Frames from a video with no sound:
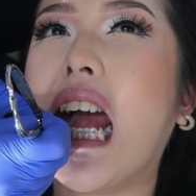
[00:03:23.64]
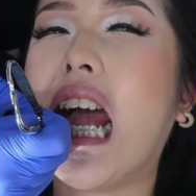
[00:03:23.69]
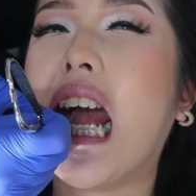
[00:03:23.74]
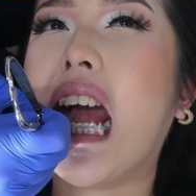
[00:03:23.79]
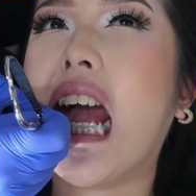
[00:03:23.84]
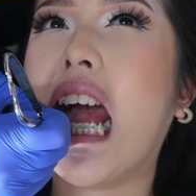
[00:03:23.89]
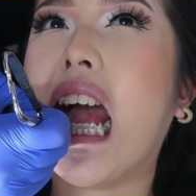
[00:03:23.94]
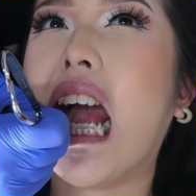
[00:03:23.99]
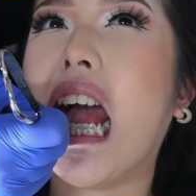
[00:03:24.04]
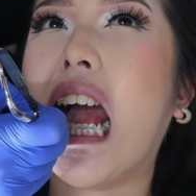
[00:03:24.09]

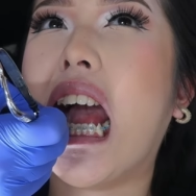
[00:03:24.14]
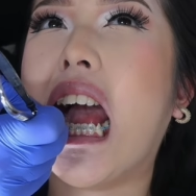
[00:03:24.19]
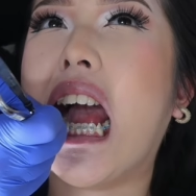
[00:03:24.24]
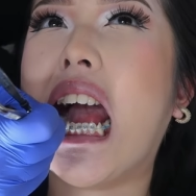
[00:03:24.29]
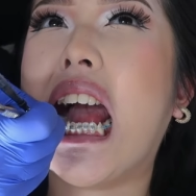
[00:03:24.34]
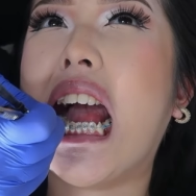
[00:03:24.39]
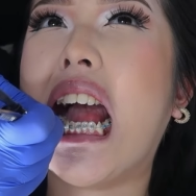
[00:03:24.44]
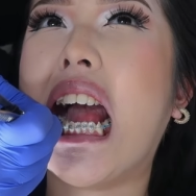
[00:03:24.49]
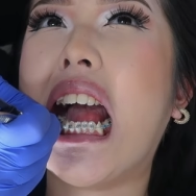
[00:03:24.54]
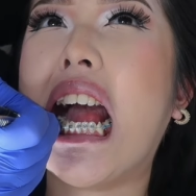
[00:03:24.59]

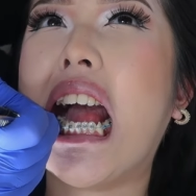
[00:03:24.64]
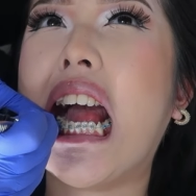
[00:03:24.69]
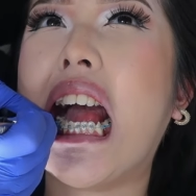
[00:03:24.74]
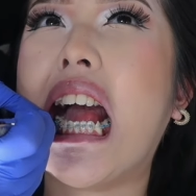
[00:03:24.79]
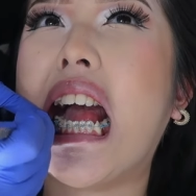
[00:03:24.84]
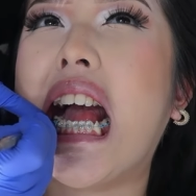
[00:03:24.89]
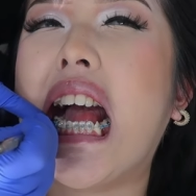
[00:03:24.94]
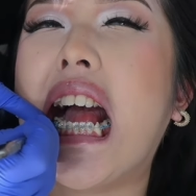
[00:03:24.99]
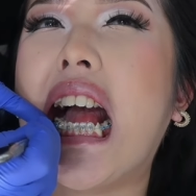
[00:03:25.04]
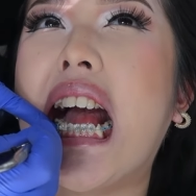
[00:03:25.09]

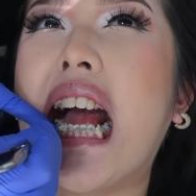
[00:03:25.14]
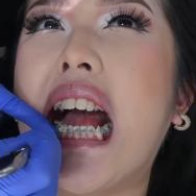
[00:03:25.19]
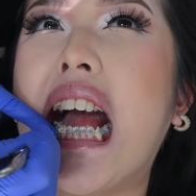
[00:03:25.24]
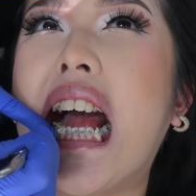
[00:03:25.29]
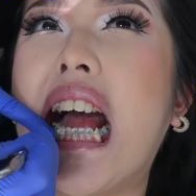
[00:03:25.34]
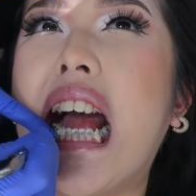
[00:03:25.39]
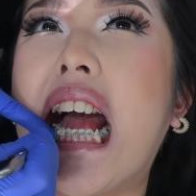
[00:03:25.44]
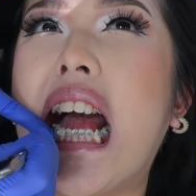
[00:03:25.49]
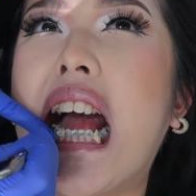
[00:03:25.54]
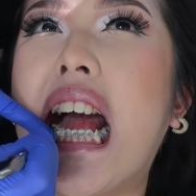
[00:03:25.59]

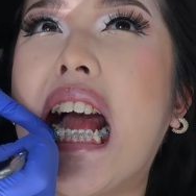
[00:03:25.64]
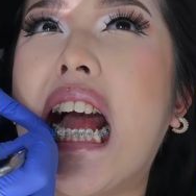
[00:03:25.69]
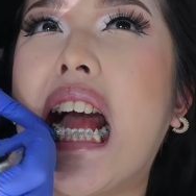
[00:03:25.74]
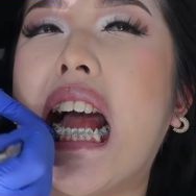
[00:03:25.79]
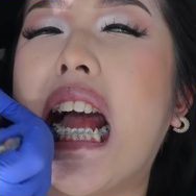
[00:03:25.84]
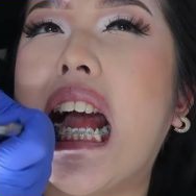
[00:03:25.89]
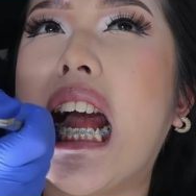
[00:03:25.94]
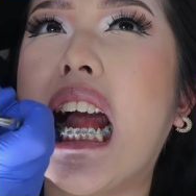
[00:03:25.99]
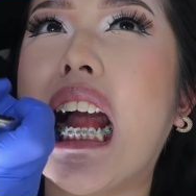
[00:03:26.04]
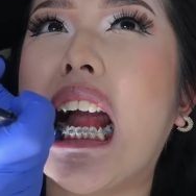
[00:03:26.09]

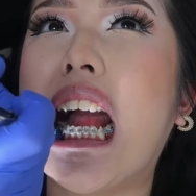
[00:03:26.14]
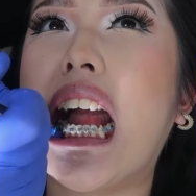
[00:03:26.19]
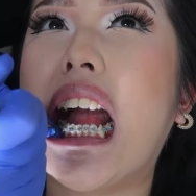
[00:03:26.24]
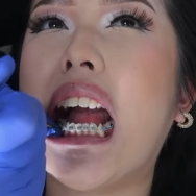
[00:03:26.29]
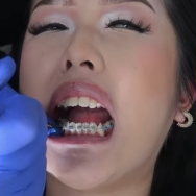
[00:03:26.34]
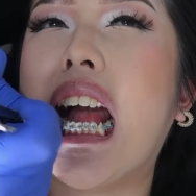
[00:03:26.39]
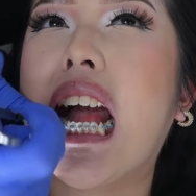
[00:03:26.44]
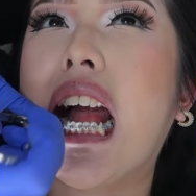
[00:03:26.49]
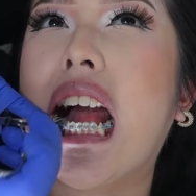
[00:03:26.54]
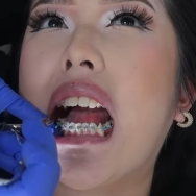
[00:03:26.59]

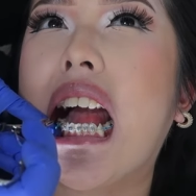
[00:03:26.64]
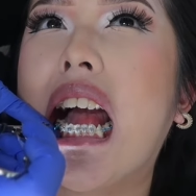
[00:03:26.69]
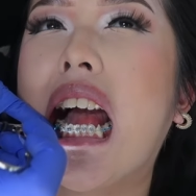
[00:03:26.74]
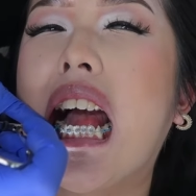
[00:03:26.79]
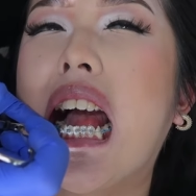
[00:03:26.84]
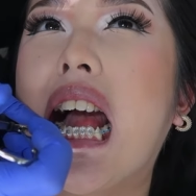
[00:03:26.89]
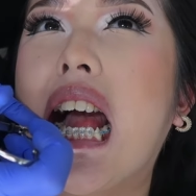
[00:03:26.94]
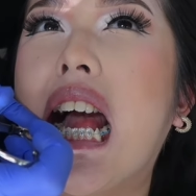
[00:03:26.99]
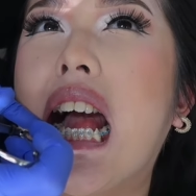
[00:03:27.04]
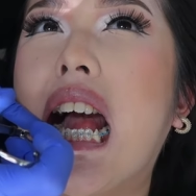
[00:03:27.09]

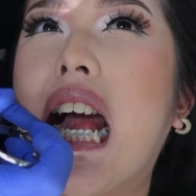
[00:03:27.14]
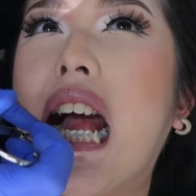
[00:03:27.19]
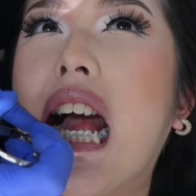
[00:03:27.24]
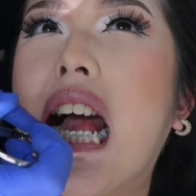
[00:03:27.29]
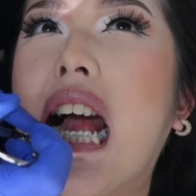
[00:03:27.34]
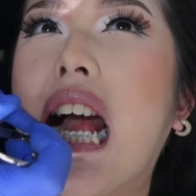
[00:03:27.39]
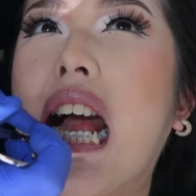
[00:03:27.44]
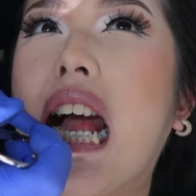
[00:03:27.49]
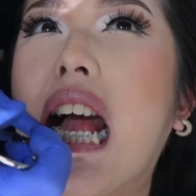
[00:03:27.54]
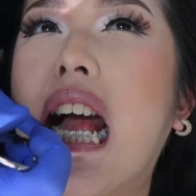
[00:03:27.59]

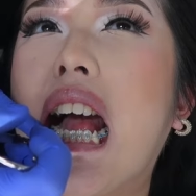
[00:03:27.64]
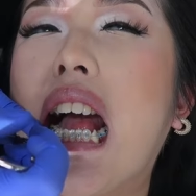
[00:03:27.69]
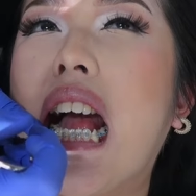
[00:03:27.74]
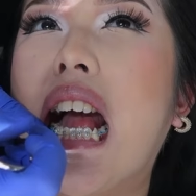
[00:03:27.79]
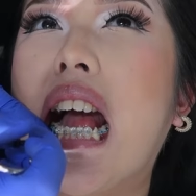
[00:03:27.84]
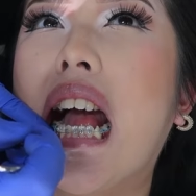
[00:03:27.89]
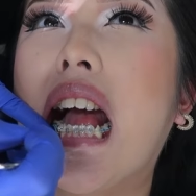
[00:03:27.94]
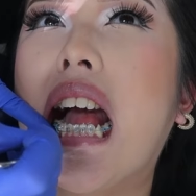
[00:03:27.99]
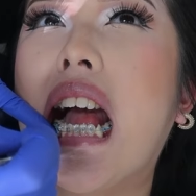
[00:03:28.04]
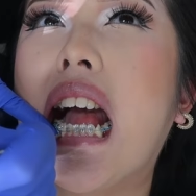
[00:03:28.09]

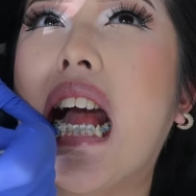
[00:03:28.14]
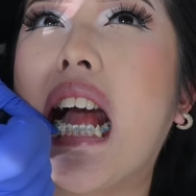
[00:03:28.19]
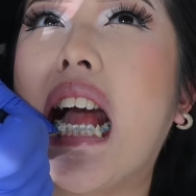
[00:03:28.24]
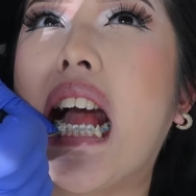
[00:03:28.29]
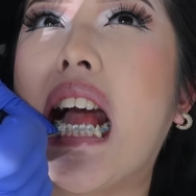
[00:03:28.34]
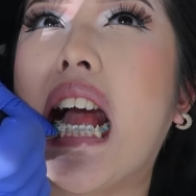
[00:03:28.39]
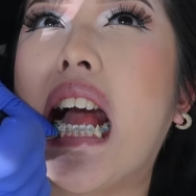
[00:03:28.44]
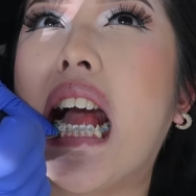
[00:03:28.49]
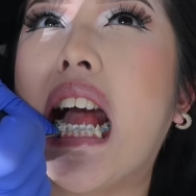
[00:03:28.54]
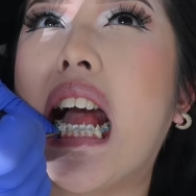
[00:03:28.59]

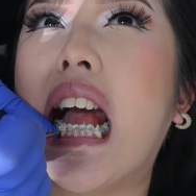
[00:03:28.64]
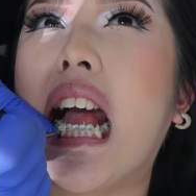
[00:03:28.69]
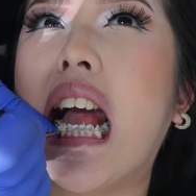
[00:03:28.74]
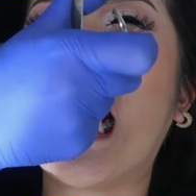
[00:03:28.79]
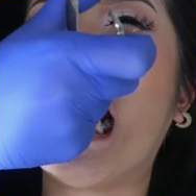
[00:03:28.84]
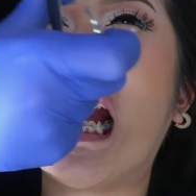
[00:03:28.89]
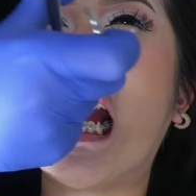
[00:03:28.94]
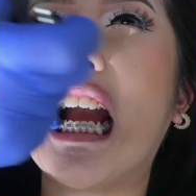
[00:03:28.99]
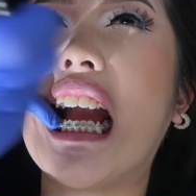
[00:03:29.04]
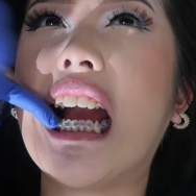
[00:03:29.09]

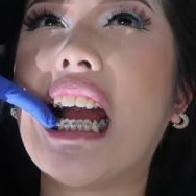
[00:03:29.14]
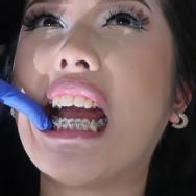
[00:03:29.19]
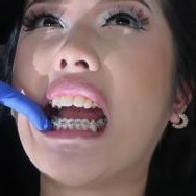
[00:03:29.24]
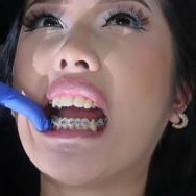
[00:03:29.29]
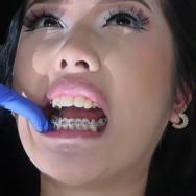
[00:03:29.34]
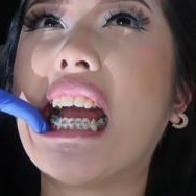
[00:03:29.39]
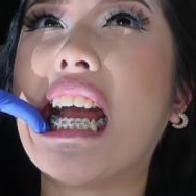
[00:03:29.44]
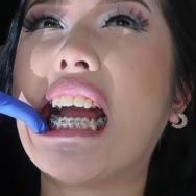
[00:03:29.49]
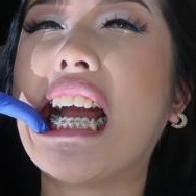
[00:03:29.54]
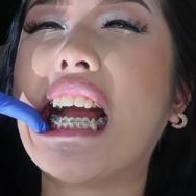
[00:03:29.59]

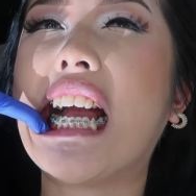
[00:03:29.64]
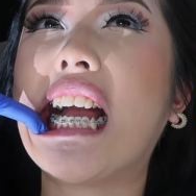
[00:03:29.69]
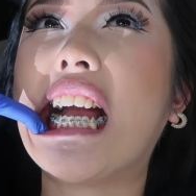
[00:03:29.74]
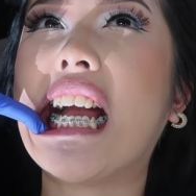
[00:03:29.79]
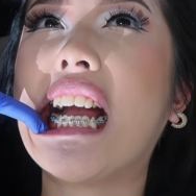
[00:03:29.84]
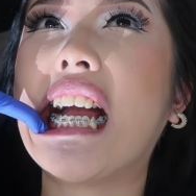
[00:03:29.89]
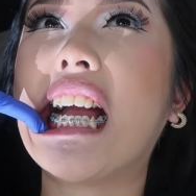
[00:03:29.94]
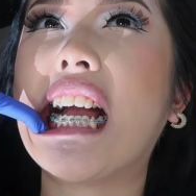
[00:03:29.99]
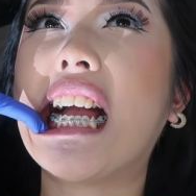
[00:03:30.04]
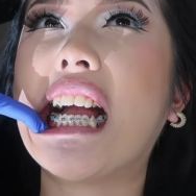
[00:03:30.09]

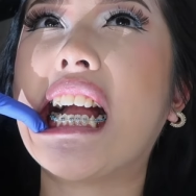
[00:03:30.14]
No one is speaking in this clip.